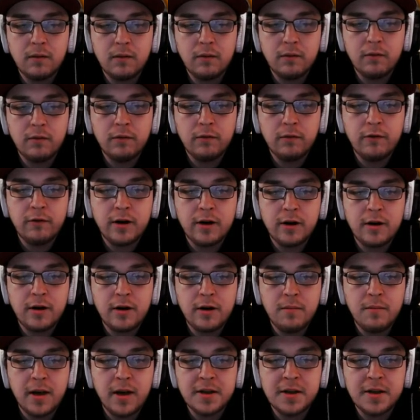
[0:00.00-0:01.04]
Very
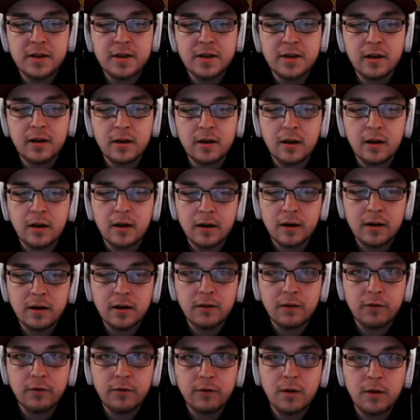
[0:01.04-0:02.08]
menacing card
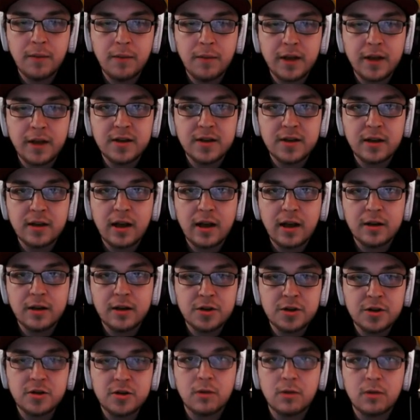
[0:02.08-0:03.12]
for a basic that can
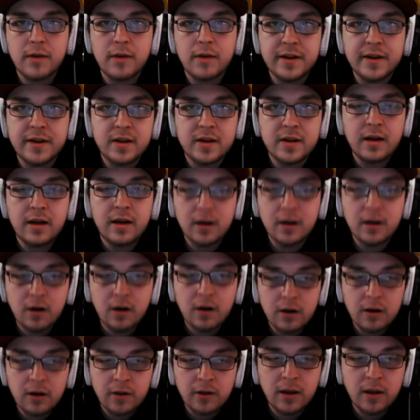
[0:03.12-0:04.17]
just erase any card
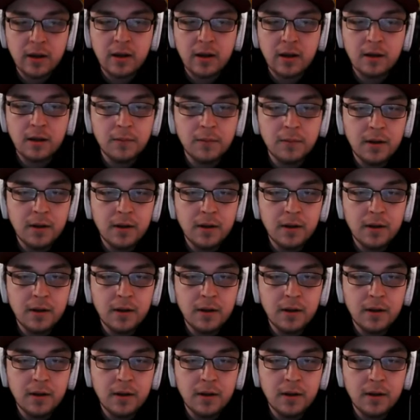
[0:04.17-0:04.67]
in the game.